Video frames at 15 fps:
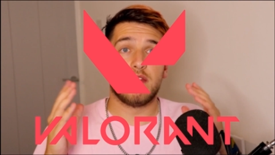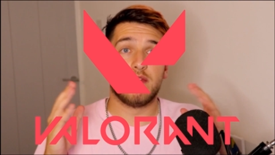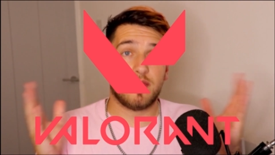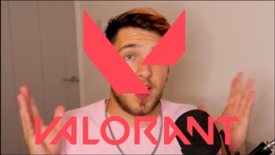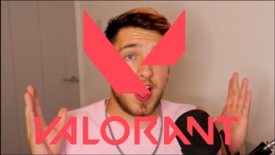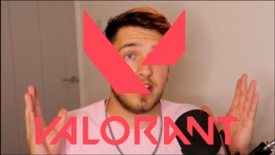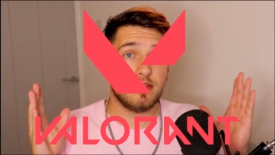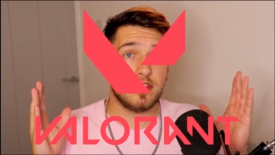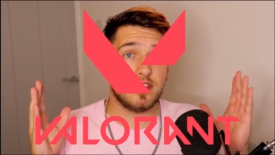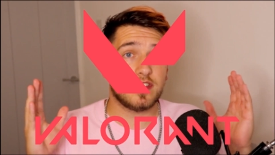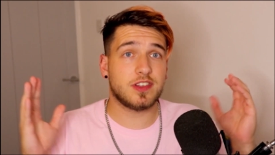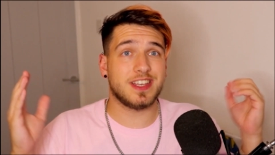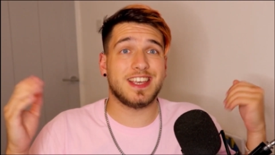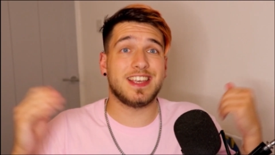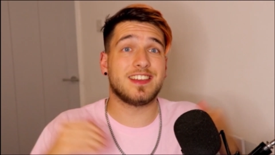Valorant
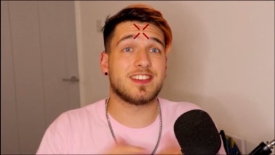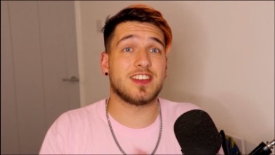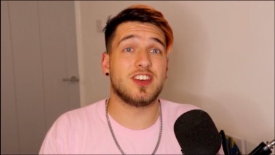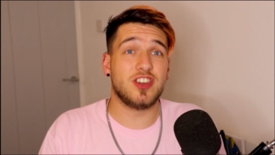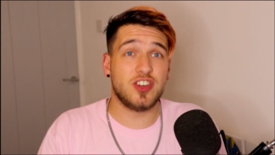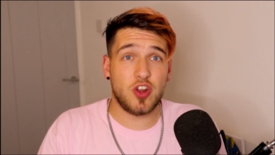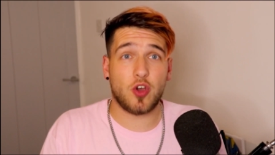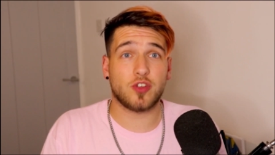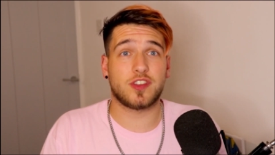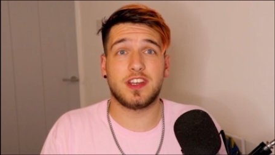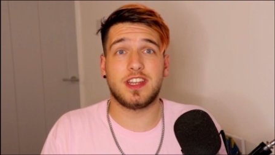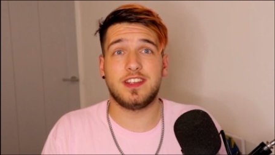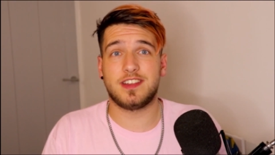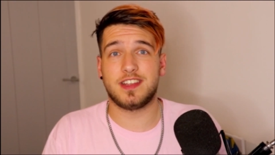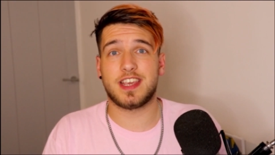is not an
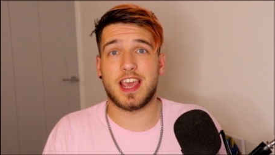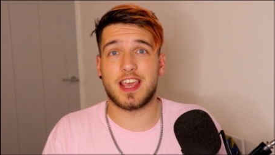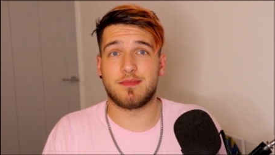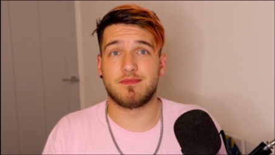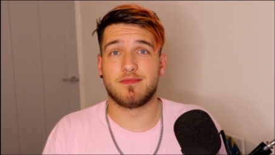easy game.